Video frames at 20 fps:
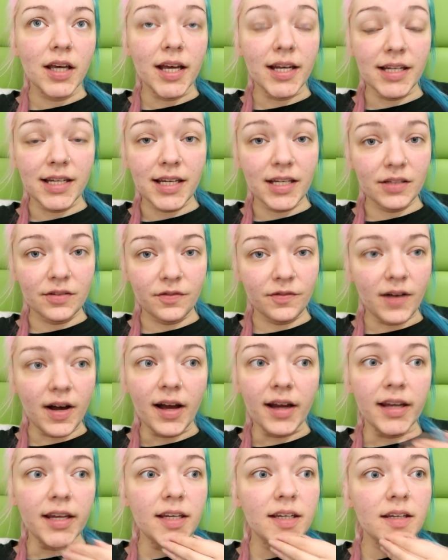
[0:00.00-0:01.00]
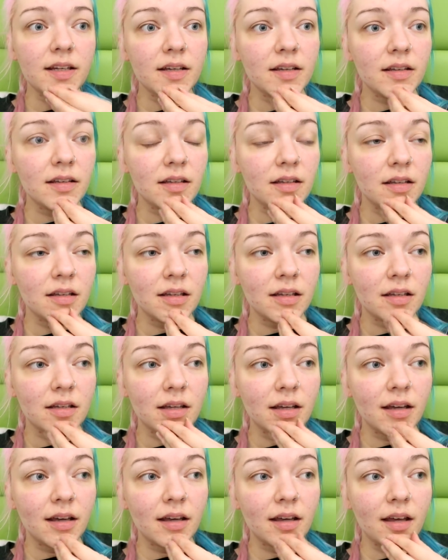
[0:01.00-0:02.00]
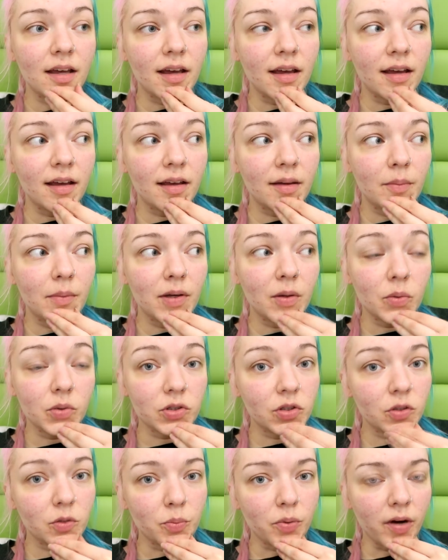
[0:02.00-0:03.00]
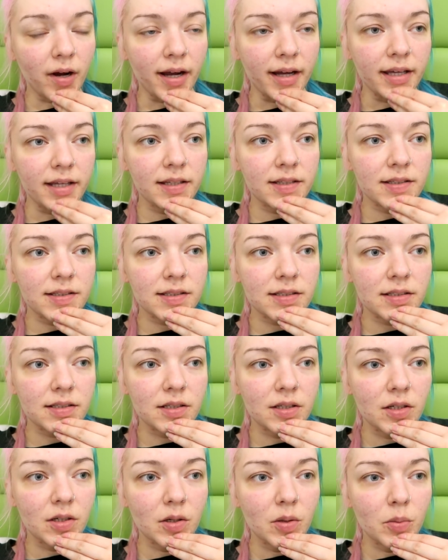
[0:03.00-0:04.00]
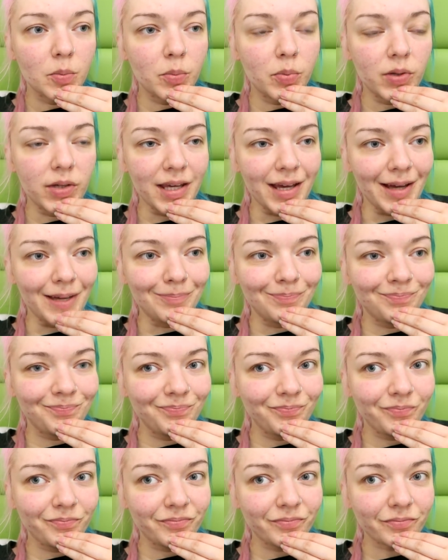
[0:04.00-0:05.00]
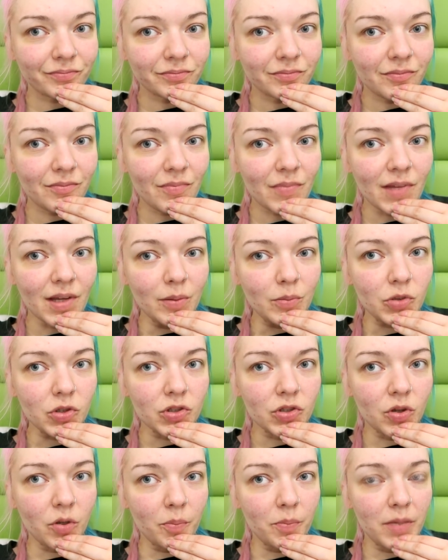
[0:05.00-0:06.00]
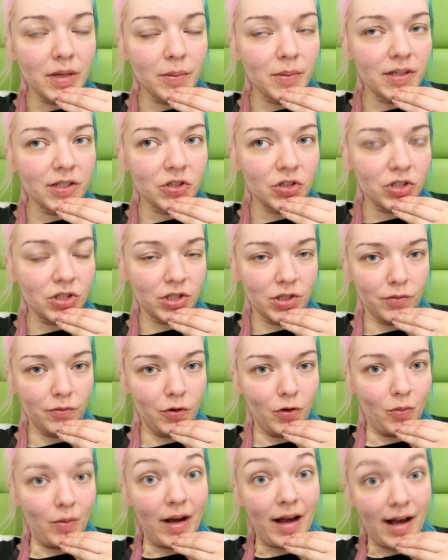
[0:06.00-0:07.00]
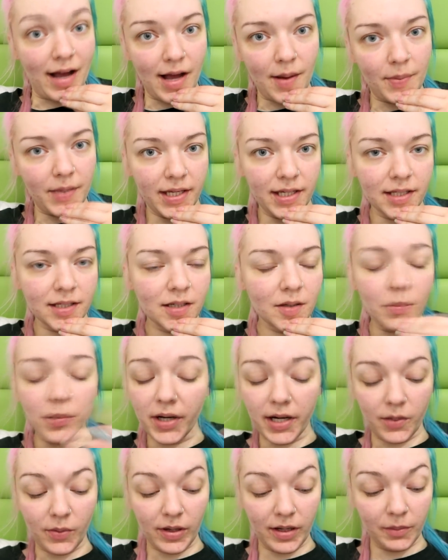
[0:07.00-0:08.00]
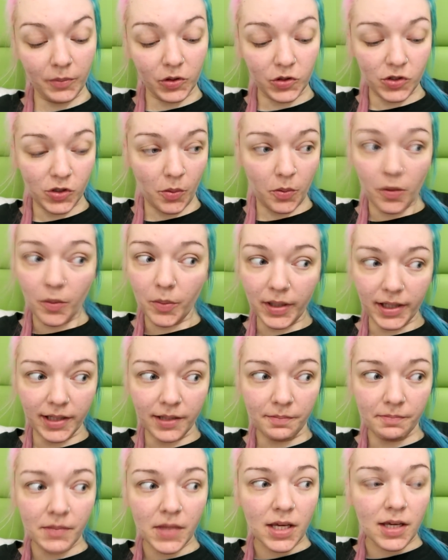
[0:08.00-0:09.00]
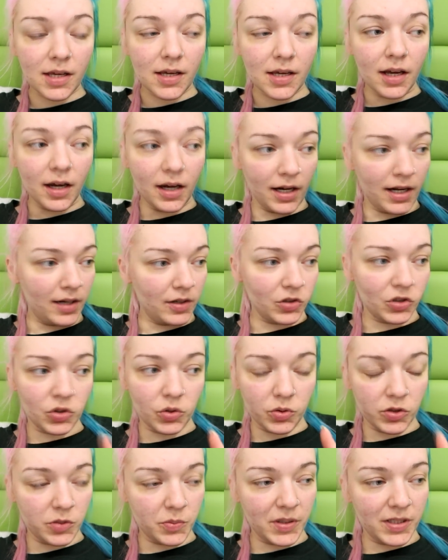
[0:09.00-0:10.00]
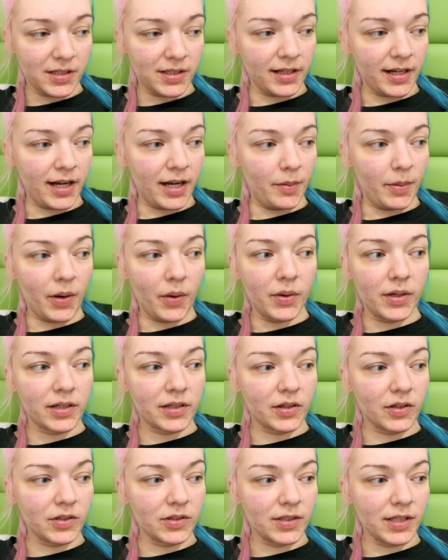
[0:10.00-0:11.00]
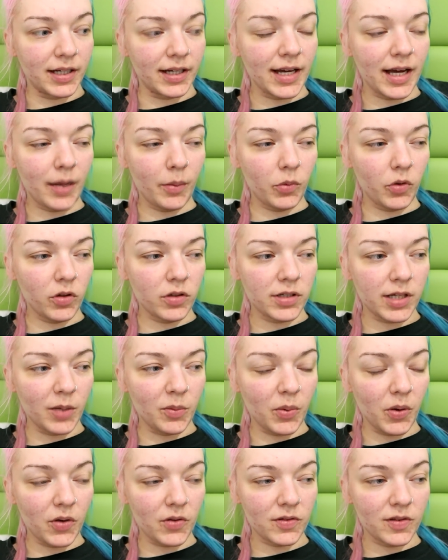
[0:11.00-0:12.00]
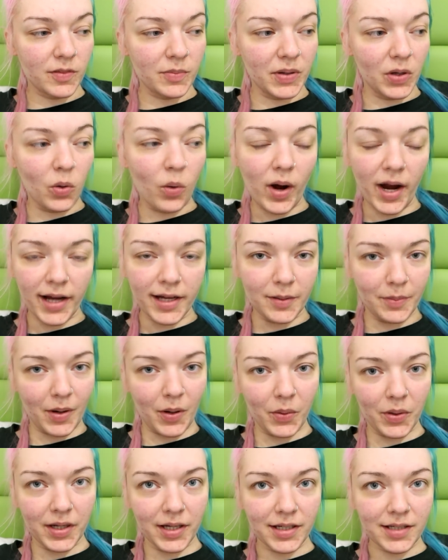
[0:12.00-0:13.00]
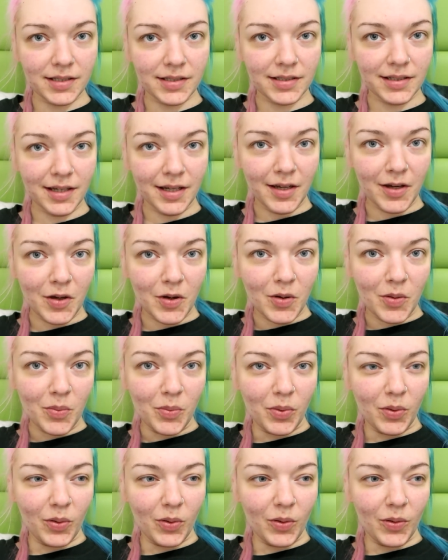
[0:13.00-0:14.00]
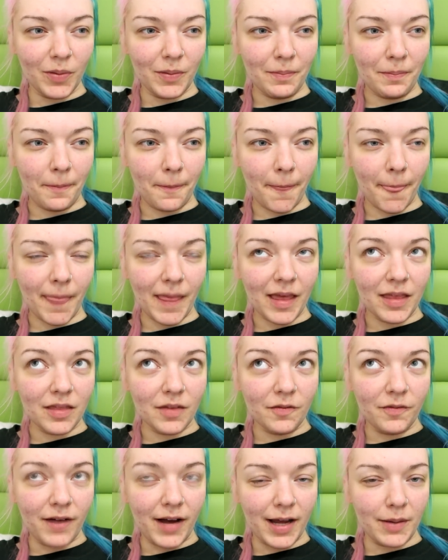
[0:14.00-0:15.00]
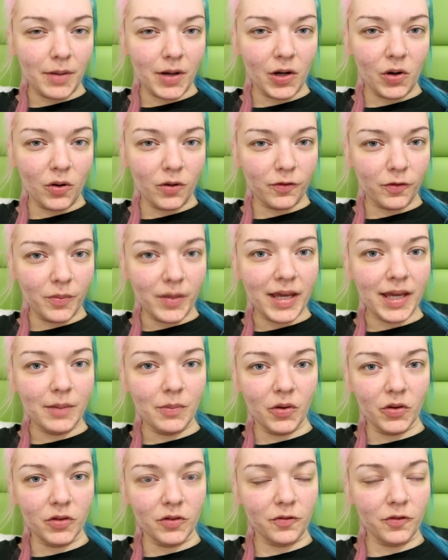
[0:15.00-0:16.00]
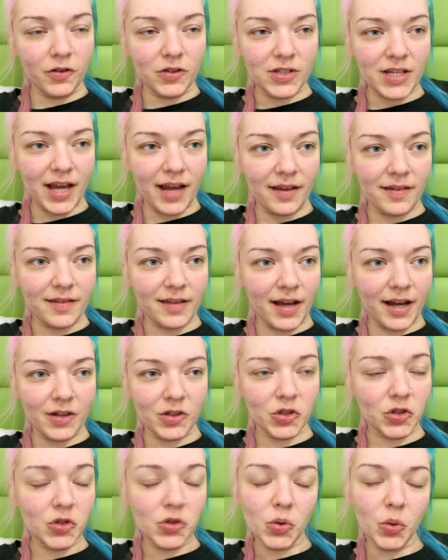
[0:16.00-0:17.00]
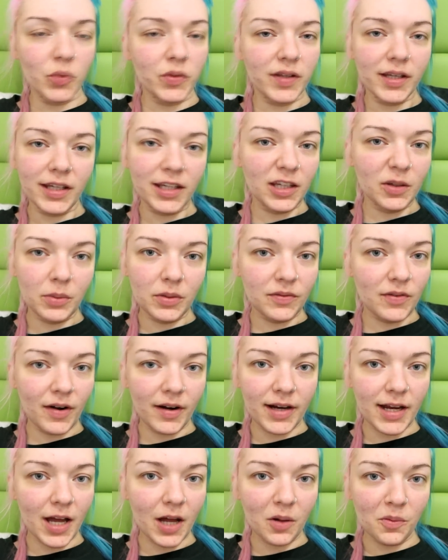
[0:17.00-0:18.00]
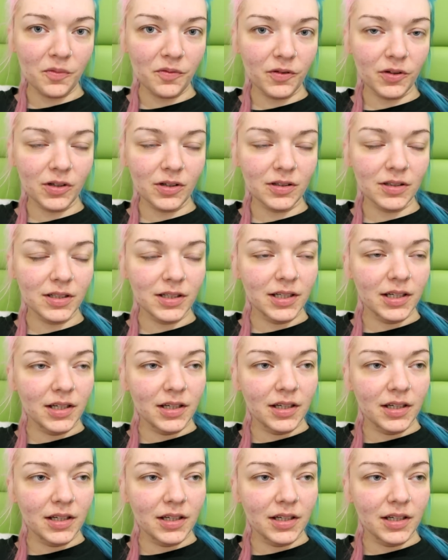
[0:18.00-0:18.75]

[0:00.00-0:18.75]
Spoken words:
And it is fine. And it was a good price. But yeah. I'm just not, maybe it's just the room I'm in, but anyway, I'm gonna stop complaining and I'll just go and speak to the guy about it, because like I'm not the type of person to be quiet about it, but the vibe I got from him on the front desk, I just don't think he'll be very helpful.